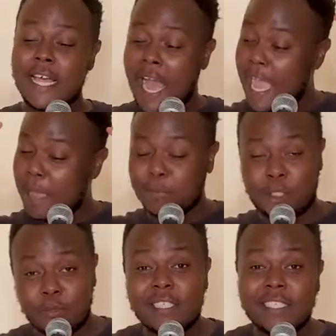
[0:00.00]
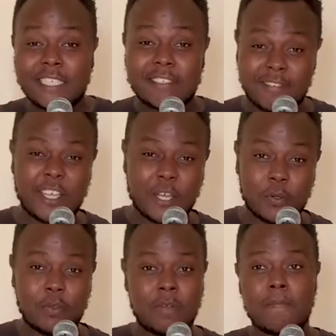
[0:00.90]
I am shooting this video,
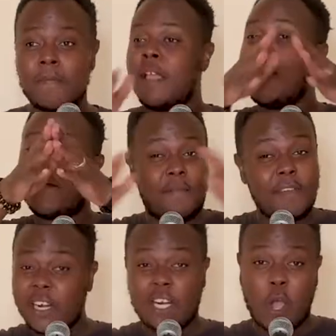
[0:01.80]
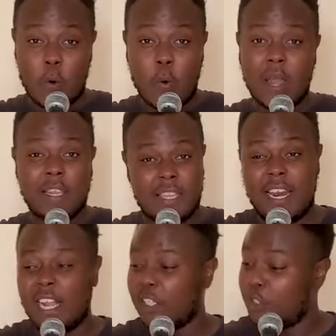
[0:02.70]
a very long one, then
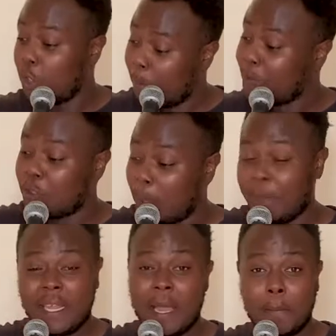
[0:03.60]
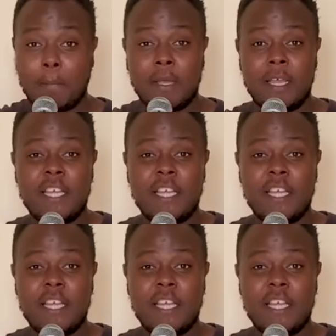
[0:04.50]
I'll chop it up